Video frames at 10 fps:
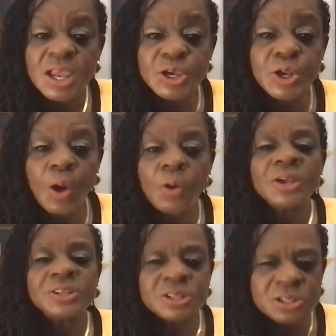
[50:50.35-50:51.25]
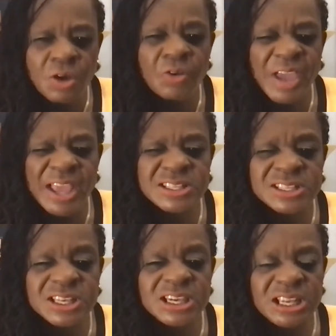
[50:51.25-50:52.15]
to sow that
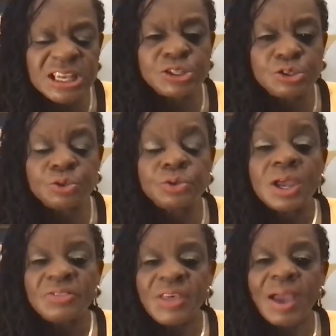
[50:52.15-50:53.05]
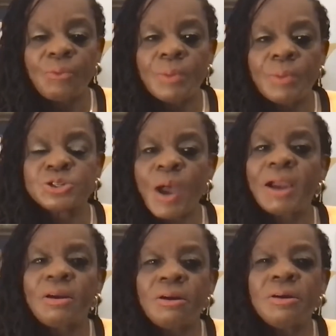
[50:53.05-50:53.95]
seed into that woman. So
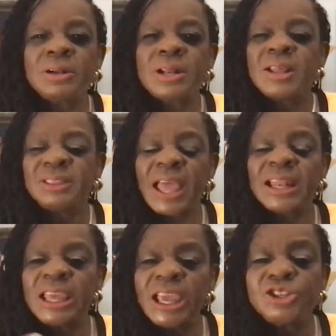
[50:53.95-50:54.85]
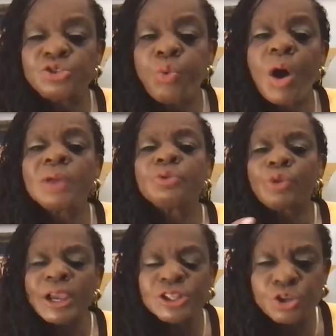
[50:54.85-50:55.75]
I heard that each one
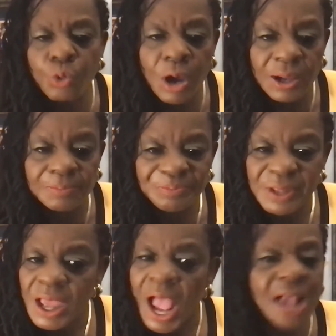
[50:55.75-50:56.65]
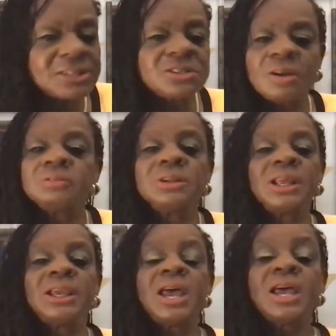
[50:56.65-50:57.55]
reach one. I
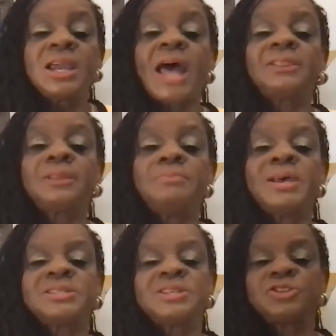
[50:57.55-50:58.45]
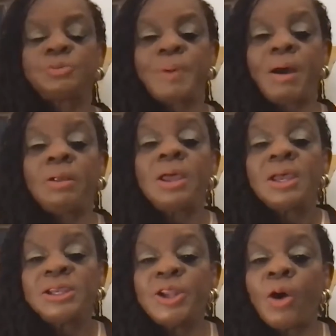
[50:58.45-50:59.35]
certainly got the message about,
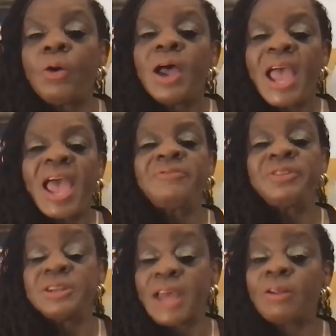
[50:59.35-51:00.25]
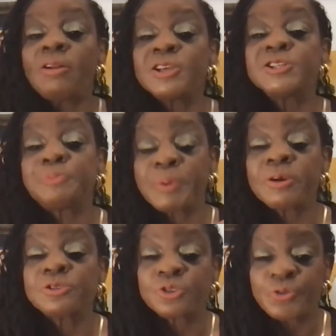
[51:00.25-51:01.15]
having not only
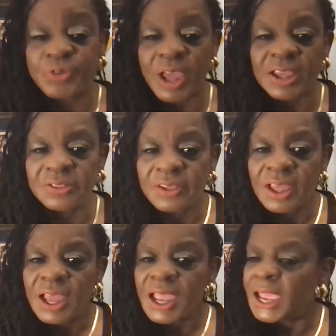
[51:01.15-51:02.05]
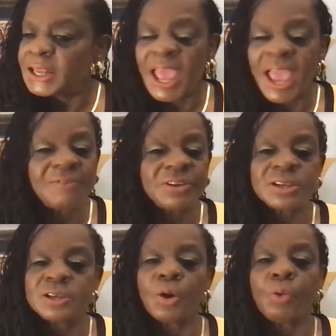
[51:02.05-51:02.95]
spiritual faith, and having,
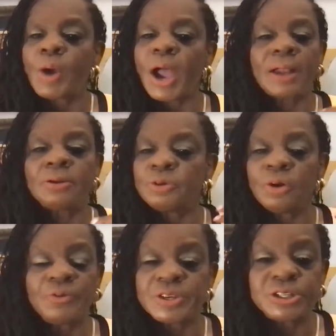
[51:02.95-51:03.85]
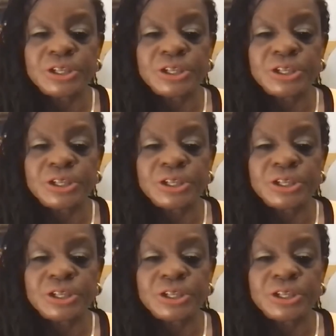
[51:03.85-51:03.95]
I don't know if it's